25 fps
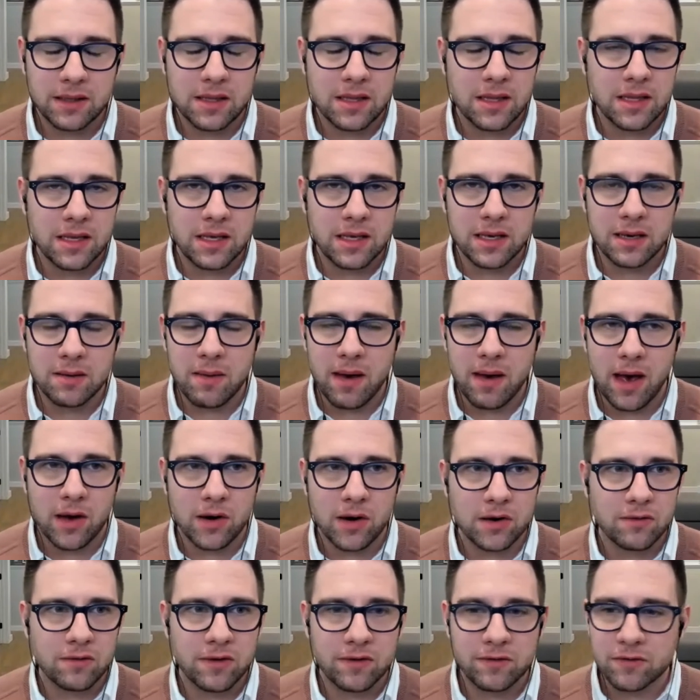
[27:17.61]
the amount
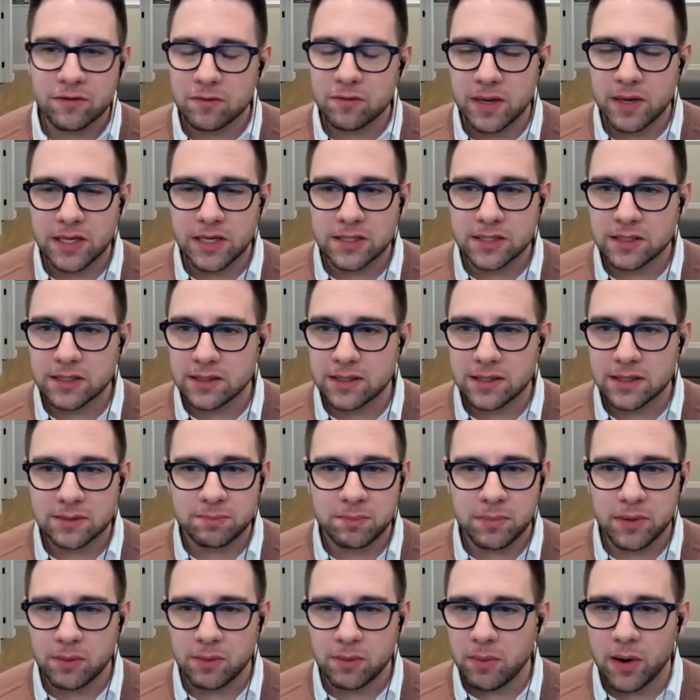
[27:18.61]
of information that's
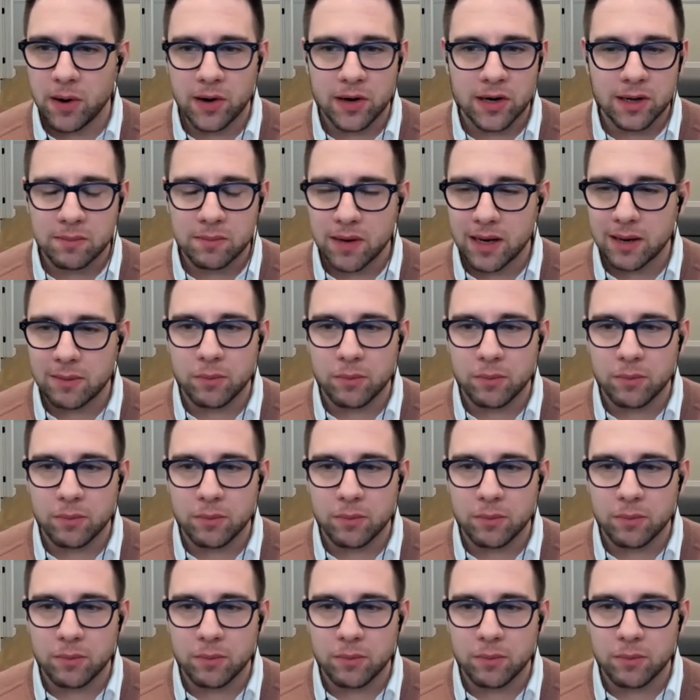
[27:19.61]
bombarding my